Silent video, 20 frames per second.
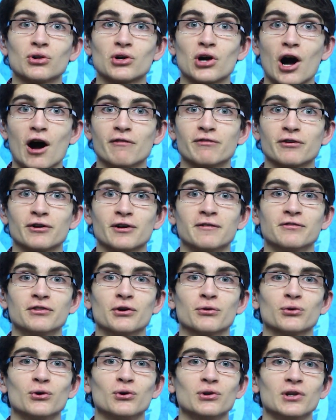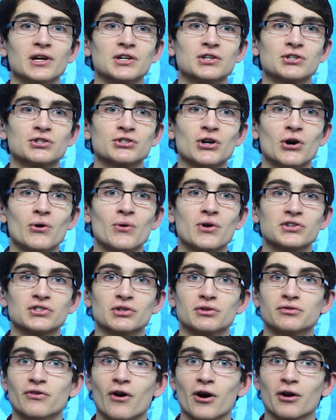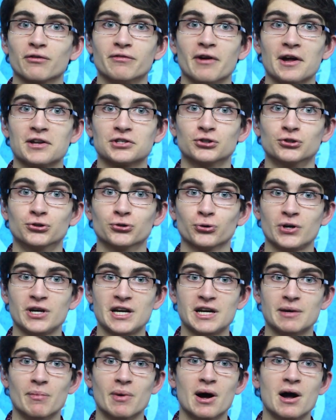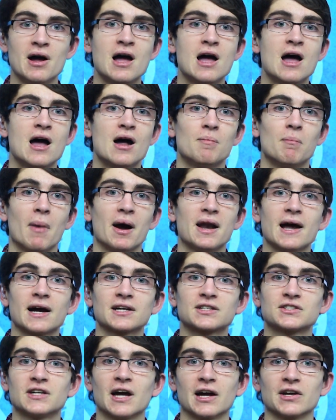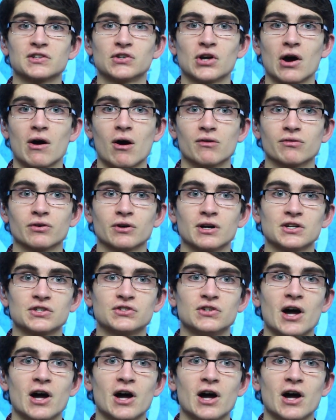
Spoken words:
cover of the Rolling Stone is a far-fetched dream. My next guest, however, has